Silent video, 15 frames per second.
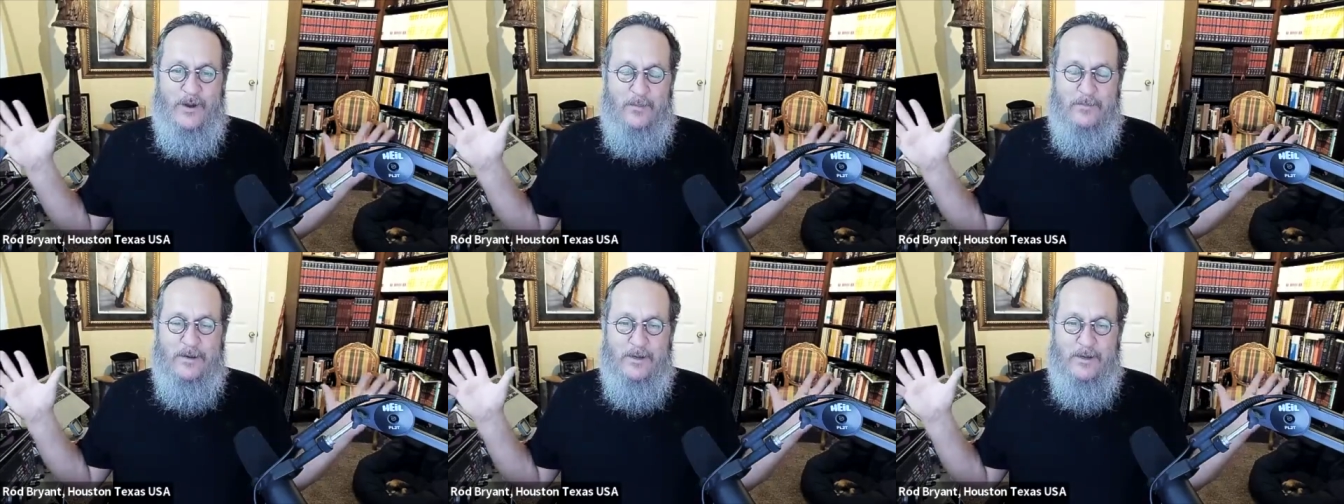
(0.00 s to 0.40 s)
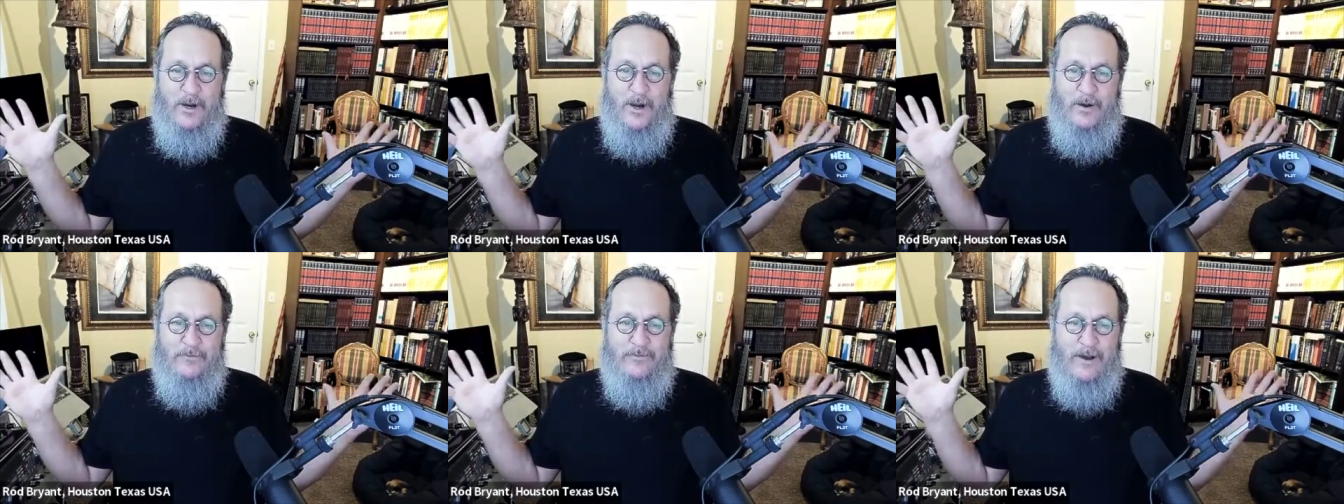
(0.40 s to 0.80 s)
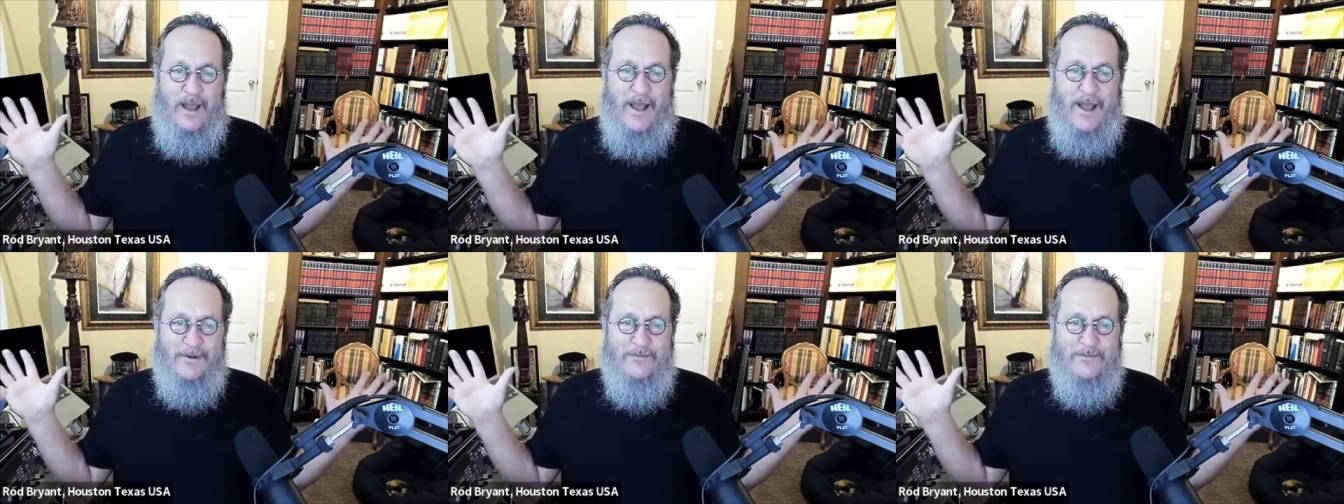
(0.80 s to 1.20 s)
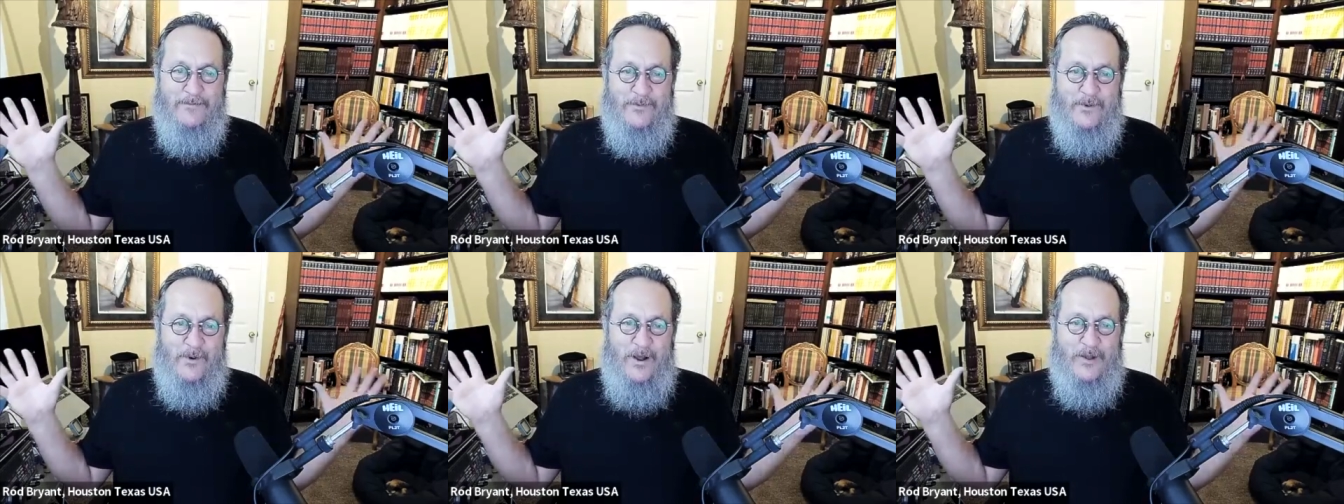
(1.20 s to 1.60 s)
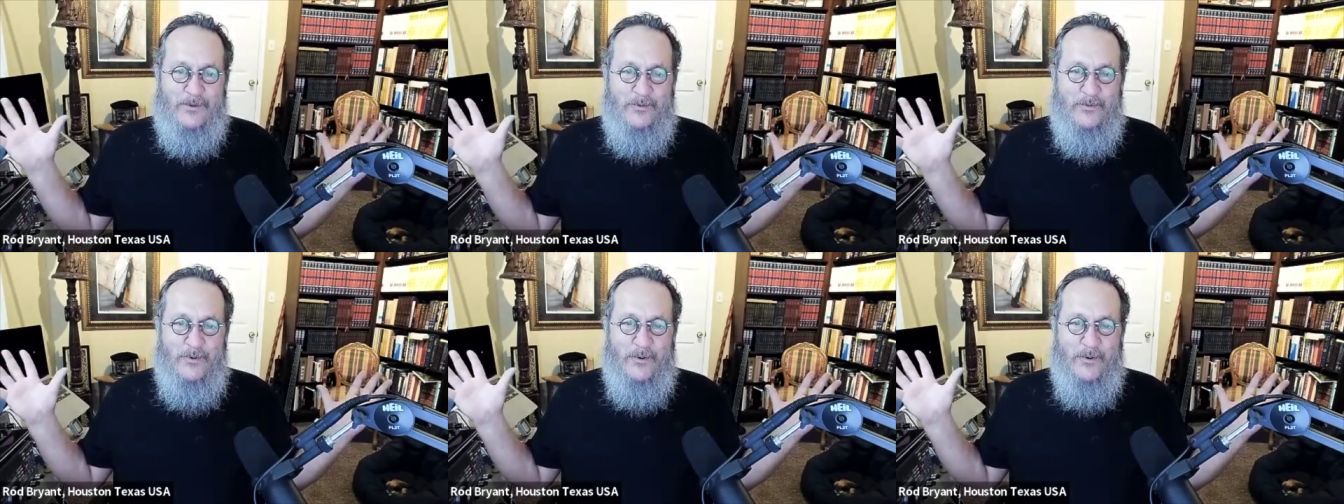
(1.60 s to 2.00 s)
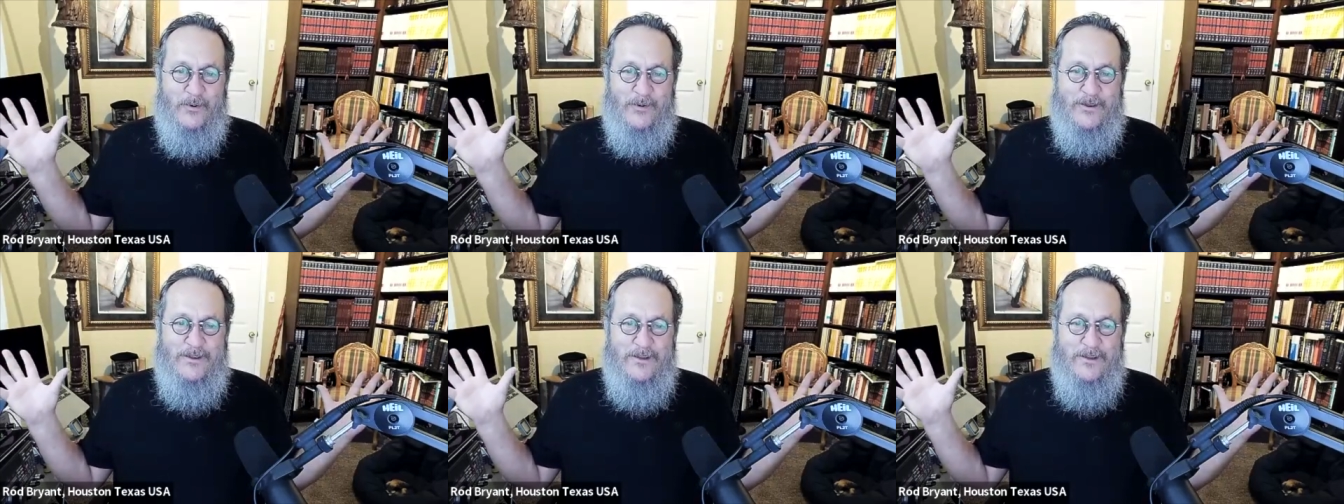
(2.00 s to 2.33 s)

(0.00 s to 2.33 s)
I mean, of Adam throughout the world.